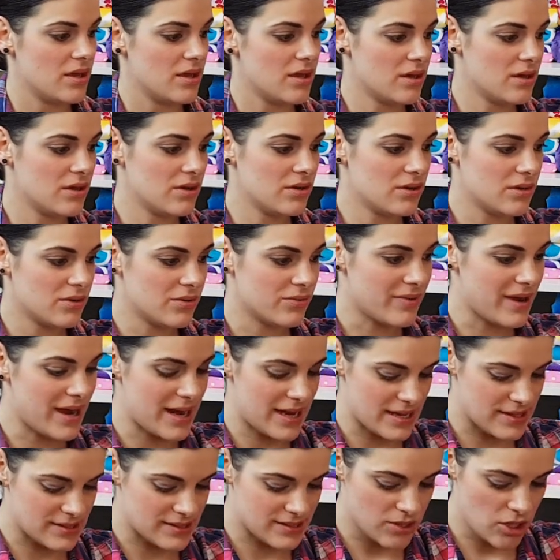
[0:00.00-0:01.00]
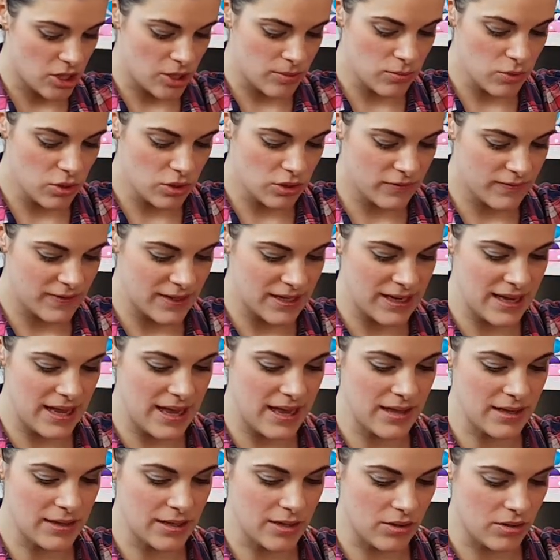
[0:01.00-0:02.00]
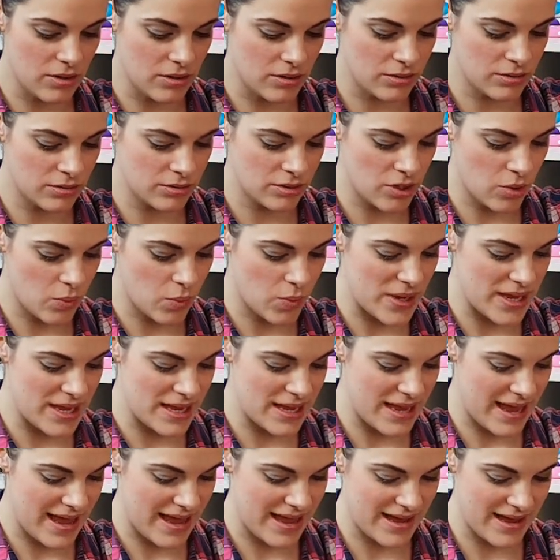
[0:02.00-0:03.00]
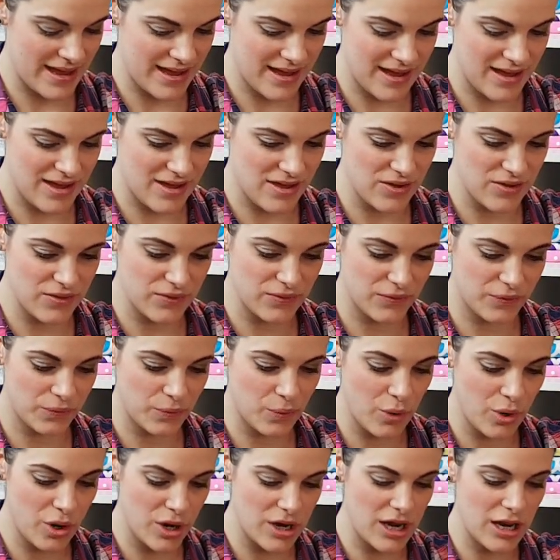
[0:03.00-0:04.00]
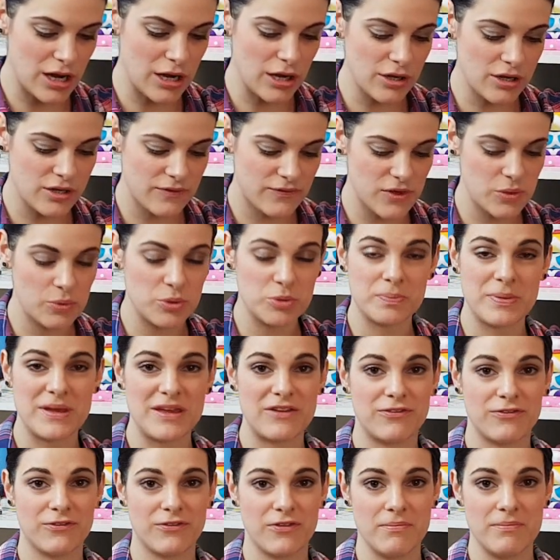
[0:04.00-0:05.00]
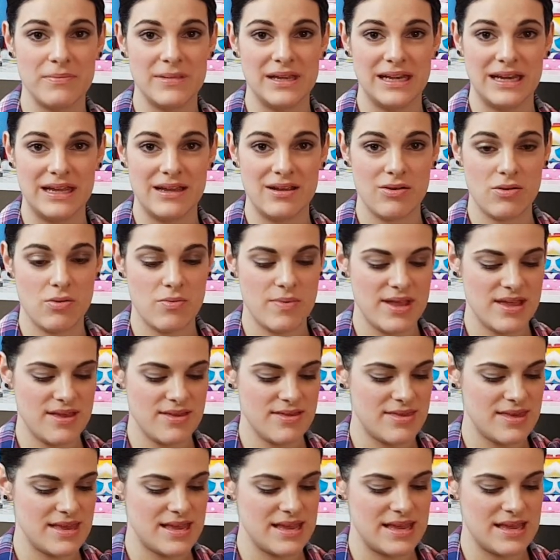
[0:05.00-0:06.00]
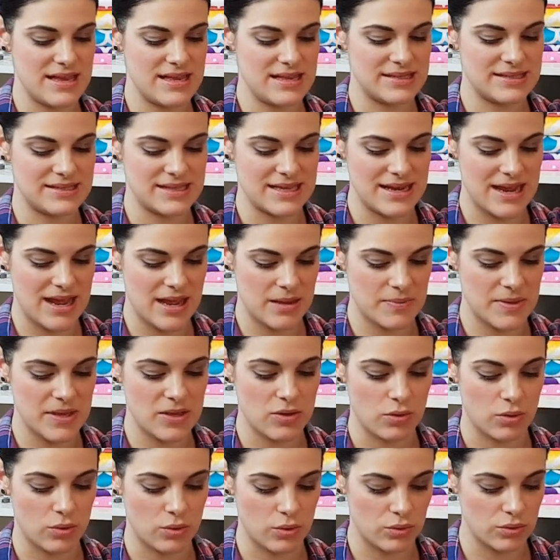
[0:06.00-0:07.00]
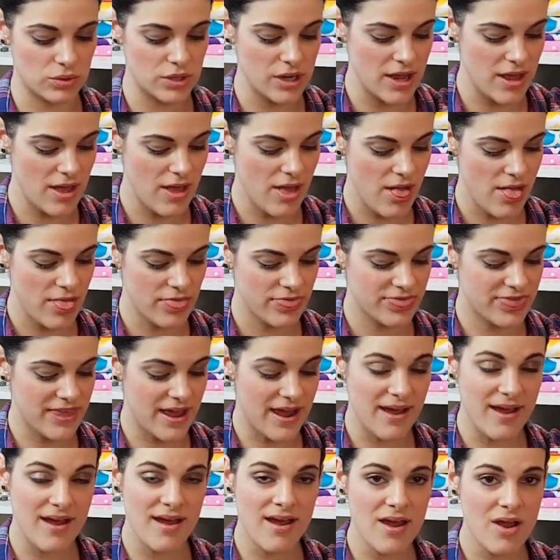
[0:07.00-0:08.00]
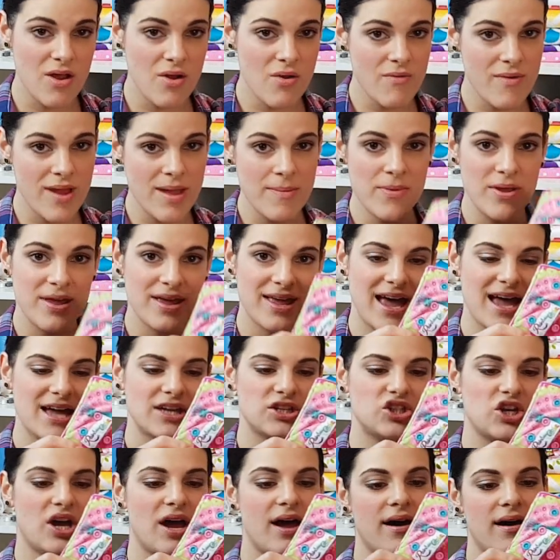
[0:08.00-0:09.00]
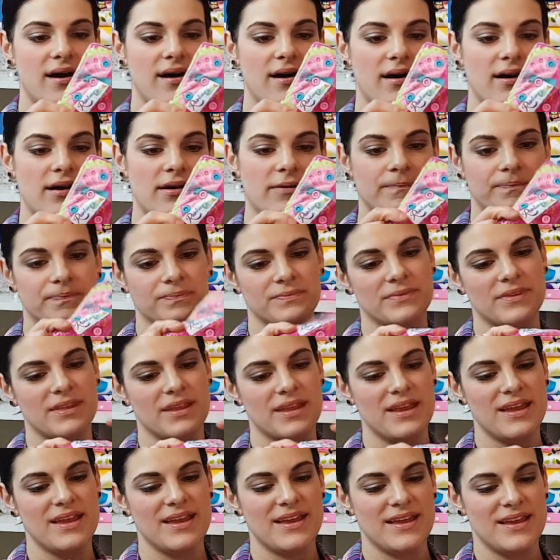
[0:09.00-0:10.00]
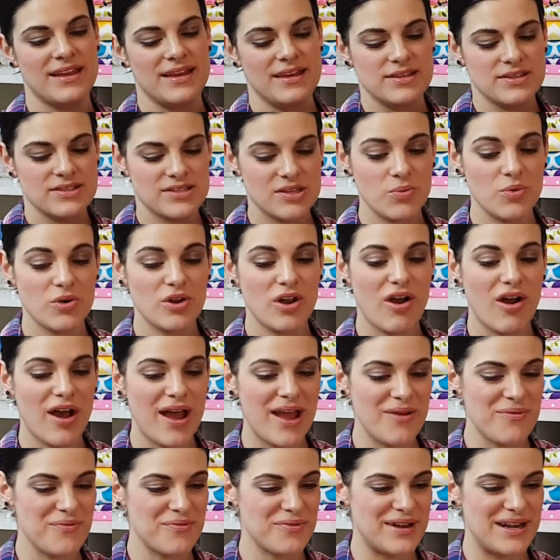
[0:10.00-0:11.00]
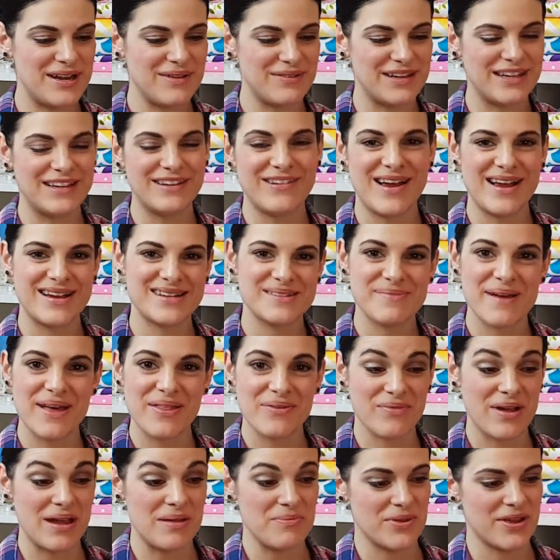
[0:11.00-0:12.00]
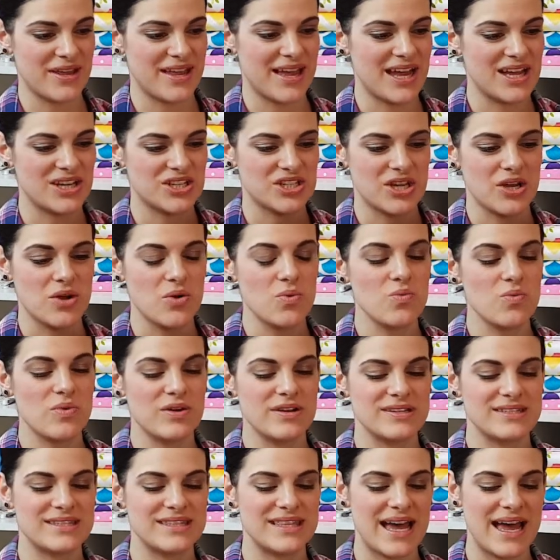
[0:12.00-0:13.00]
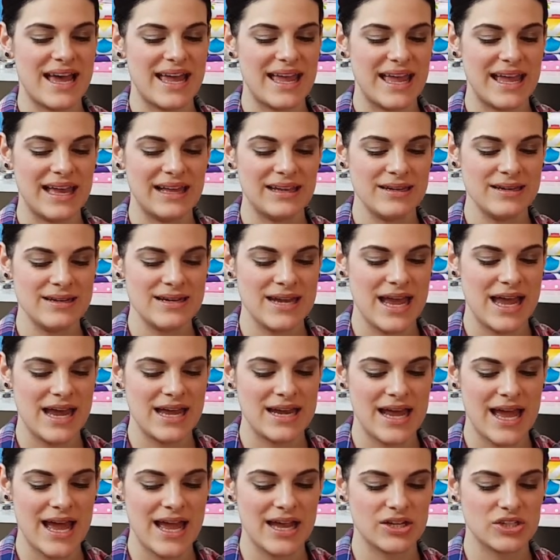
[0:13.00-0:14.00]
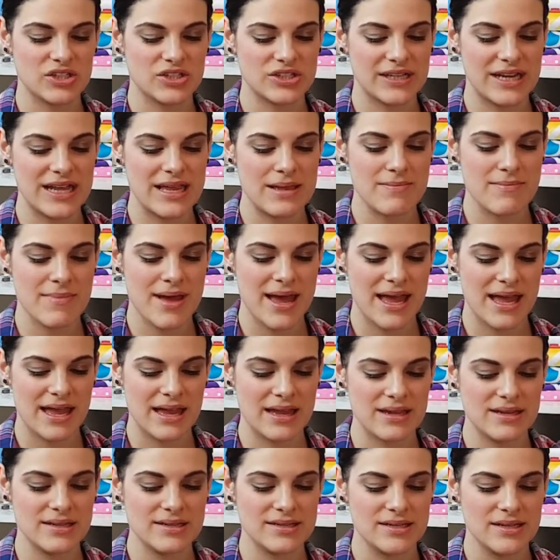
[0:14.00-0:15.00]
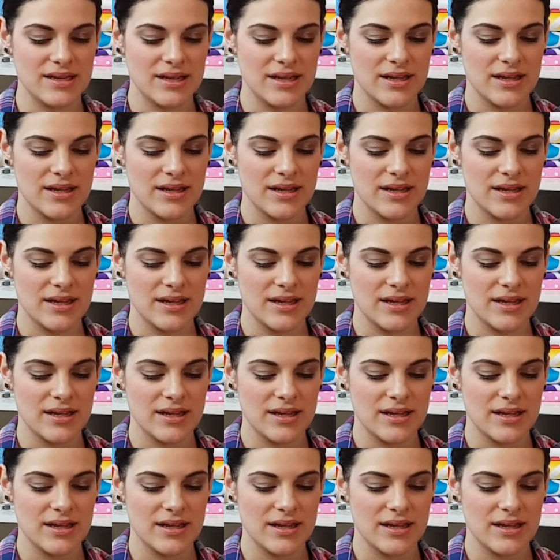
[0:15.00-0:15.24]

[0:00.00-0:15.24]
Alrighty, so moving along, we have what a lot of you would be familiar with is the nappy called the Rainbow Catcher. So what I really, really liked about the Rainbow Catcher was that Helen had actually made